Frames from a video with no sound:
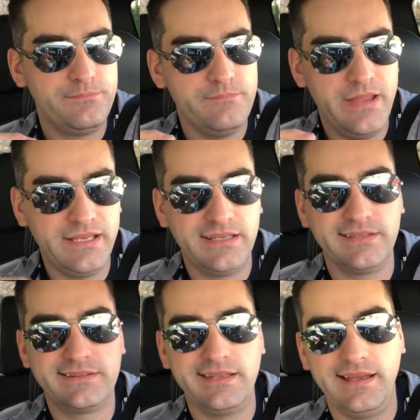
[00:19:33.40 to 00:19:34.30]
make
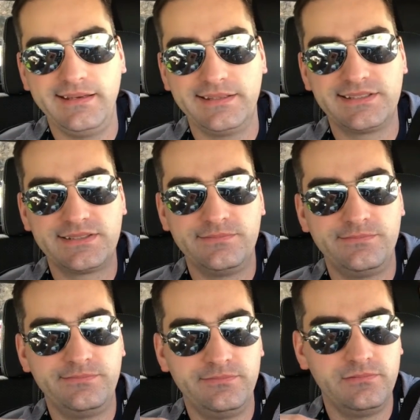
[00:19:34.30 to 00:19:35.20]
it that it's
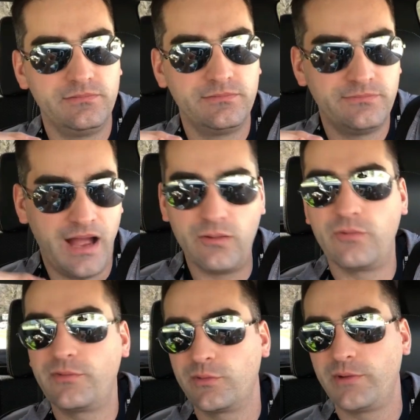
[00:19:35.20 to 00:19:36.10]
viral
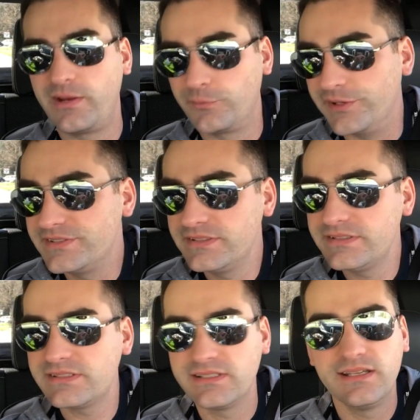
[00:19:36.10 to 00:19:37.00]
for the right
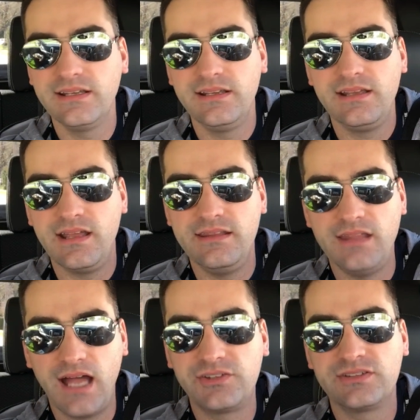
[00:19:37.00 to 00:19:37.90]
reasons and
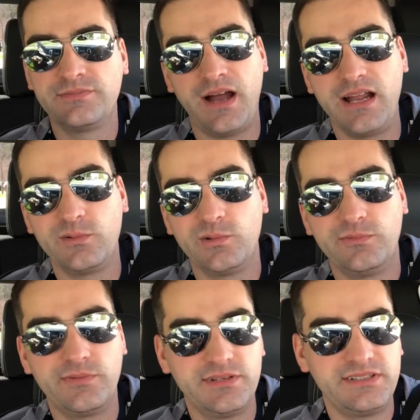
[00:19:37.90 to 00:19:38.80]
not just viral
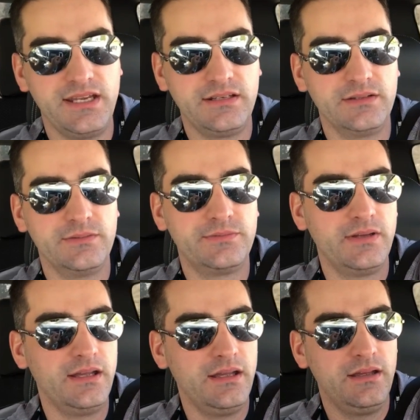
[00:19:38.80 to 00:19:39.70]
for the sake of
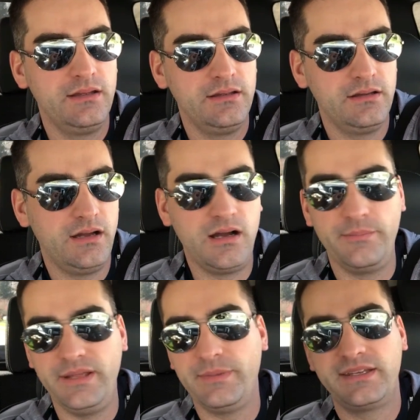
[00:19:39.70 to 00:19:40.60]
oh
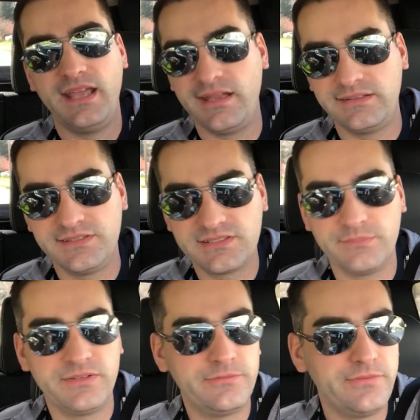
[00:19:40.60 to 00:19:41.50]
man, my cat did
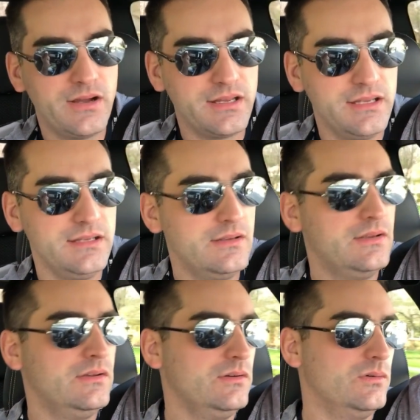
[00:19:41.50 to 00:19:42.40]
something funny
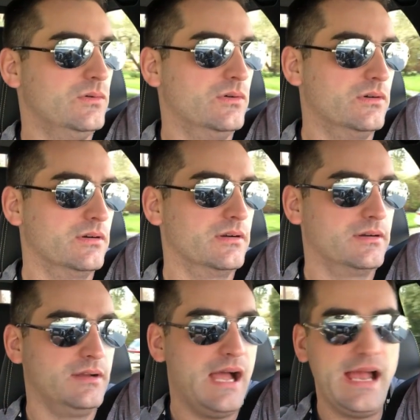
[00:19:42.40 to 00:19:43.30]

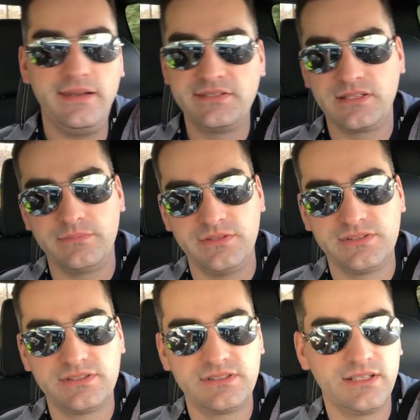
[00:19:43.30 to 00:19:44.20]
or I did something
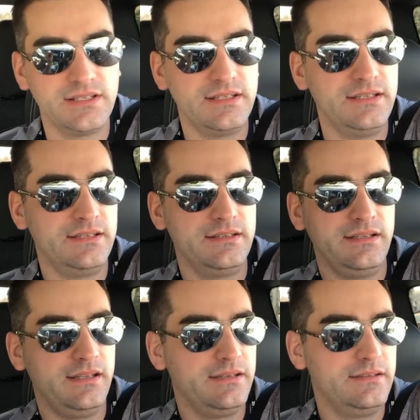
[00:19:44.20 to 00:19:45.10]
silly and,
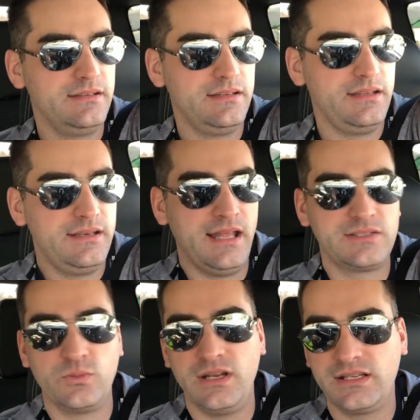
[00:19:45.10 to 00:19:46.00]
and, and
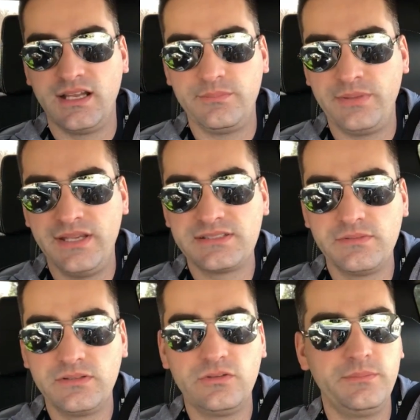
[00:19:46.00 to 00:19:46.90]
that's what I kind of base
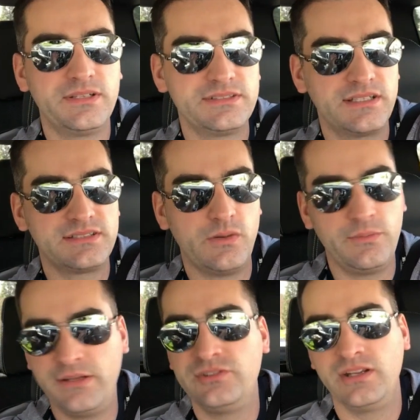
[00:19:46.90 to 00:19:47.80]
everything on because that's not
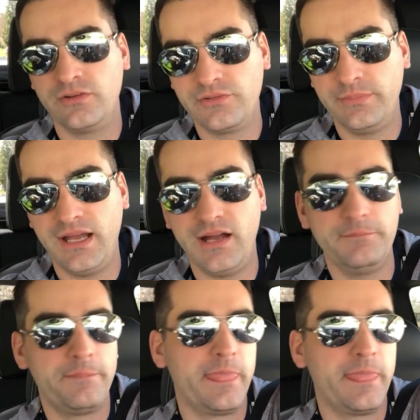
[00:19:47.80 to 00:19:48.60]
what my channel's about.